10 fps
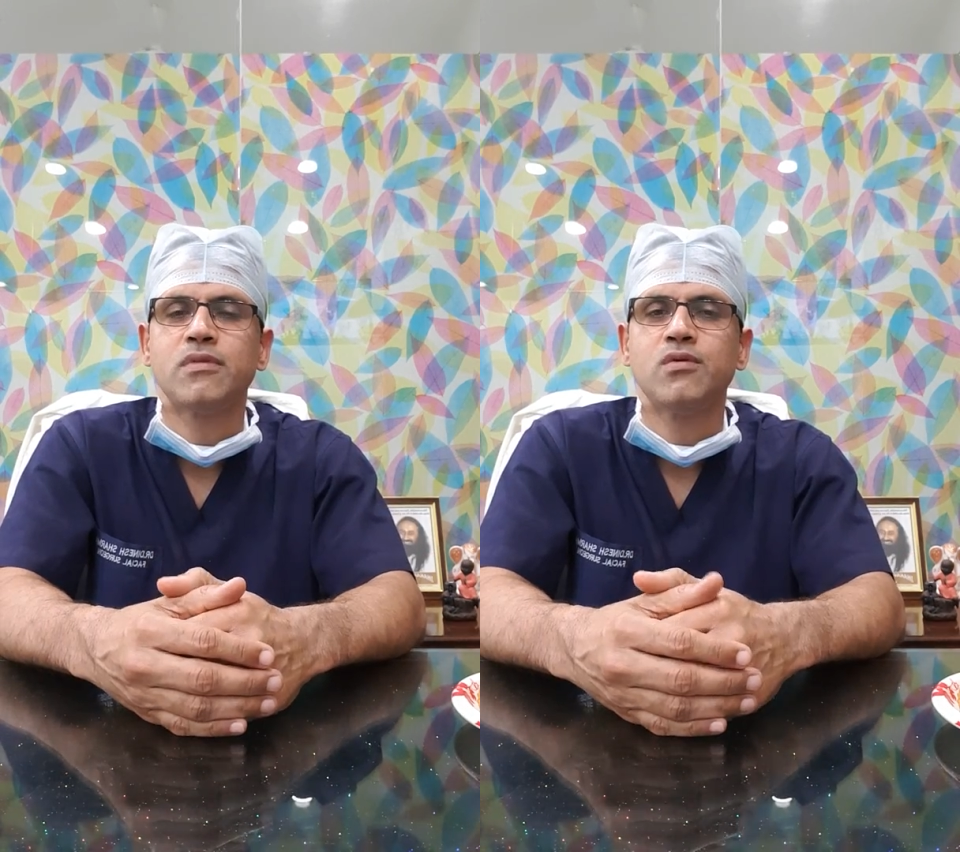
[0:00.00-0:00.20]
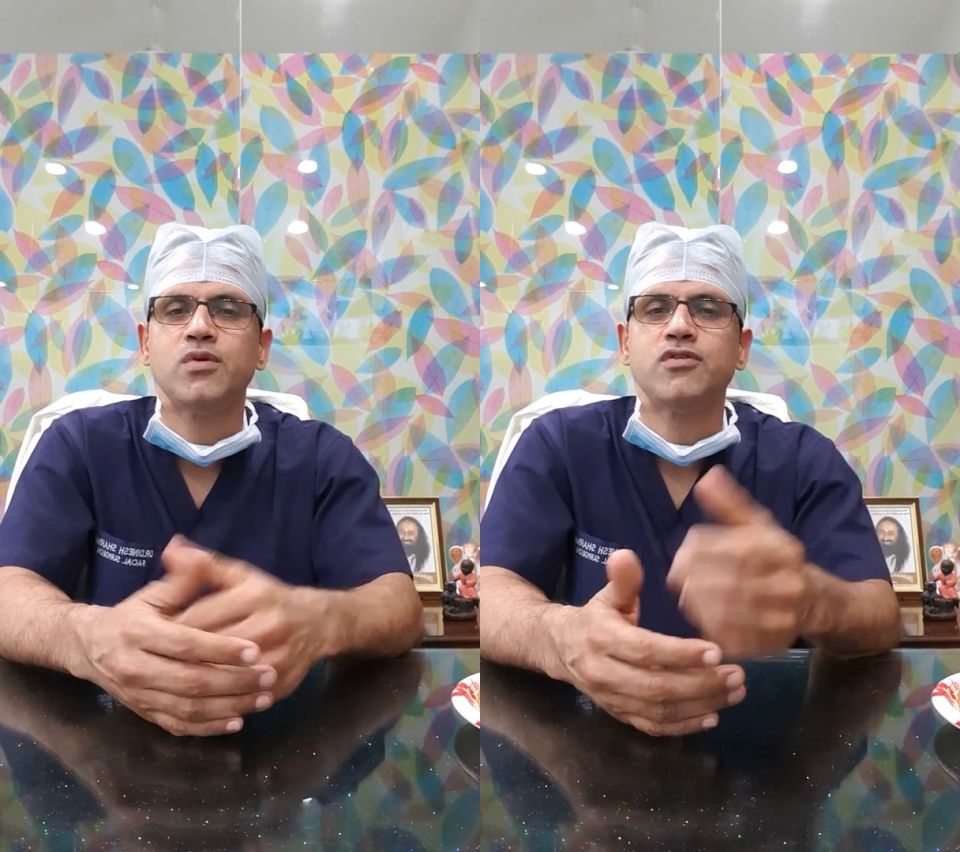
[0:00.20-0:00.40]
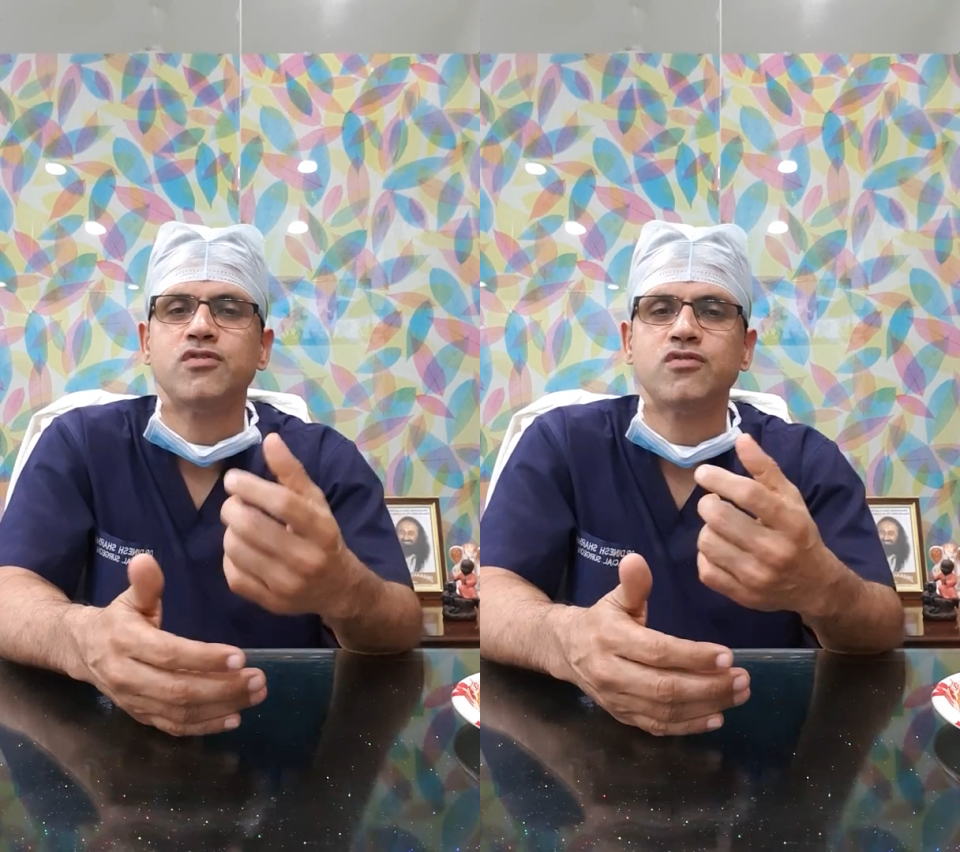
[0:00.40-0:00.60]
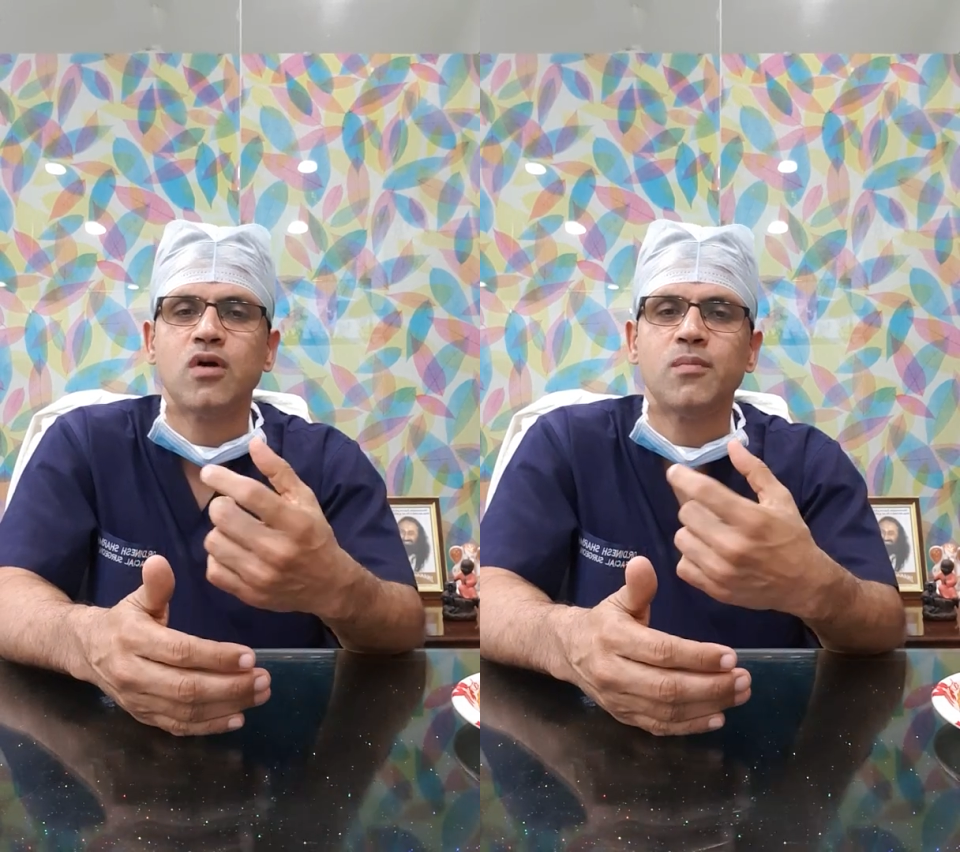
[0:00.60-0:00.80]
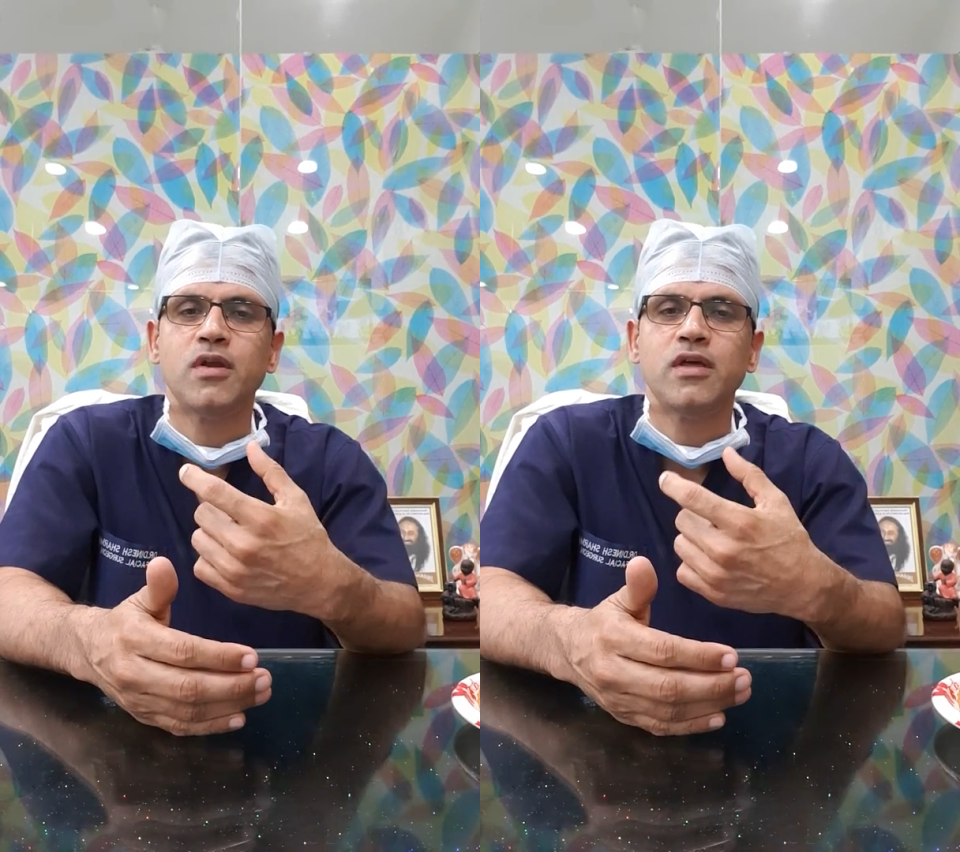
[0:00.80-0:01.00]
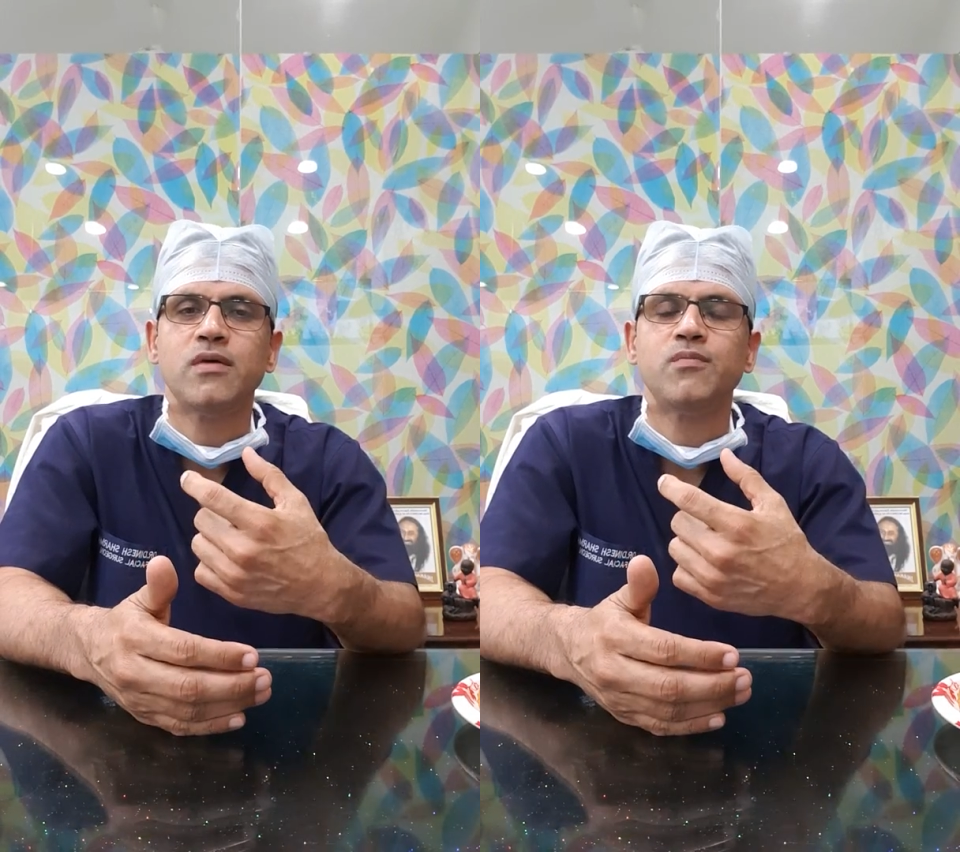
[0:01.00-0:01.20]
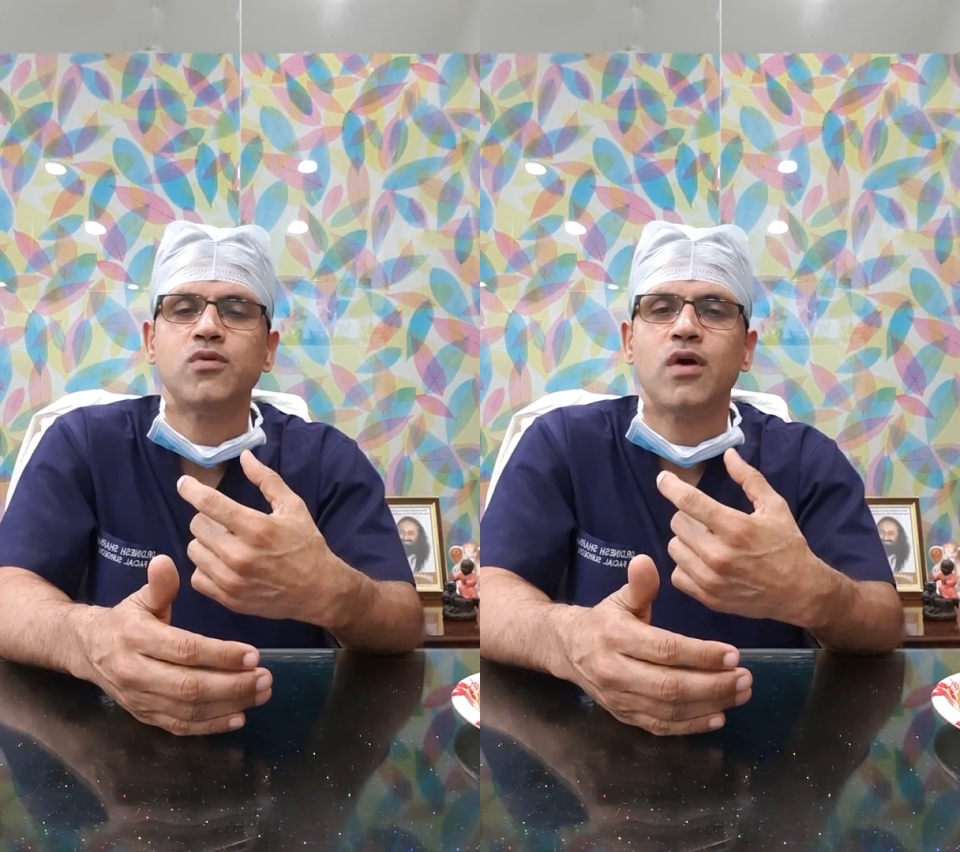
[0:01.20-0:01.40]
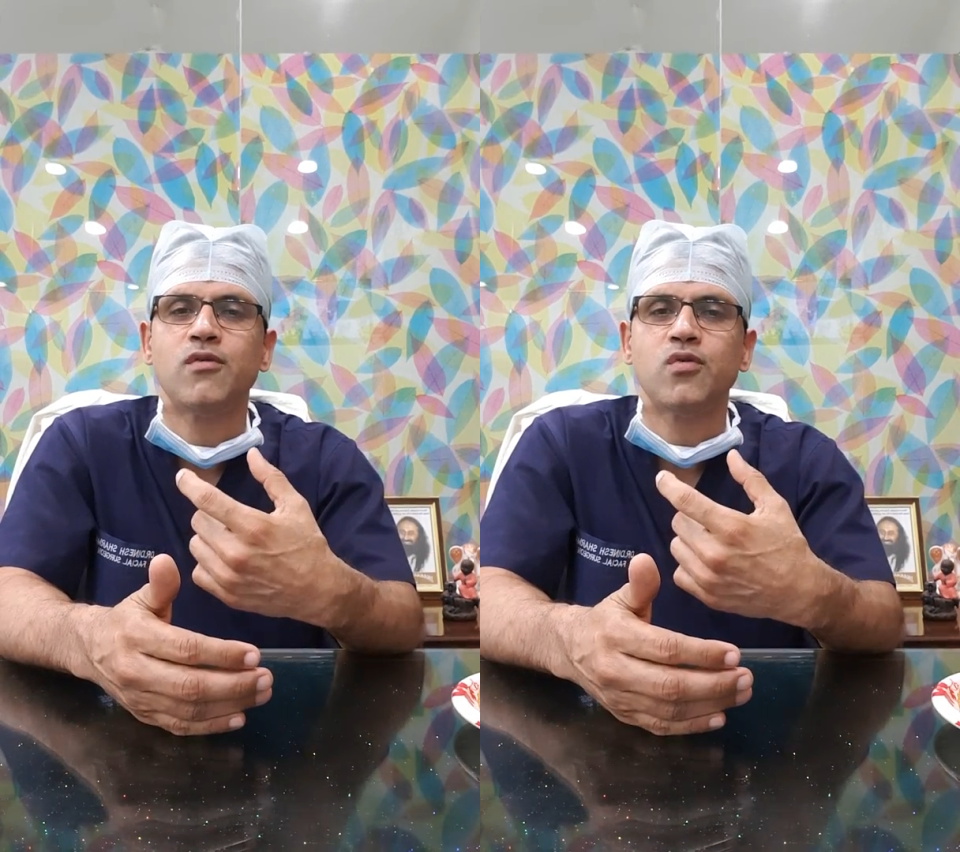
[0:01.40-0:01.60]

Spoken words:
which is normally you have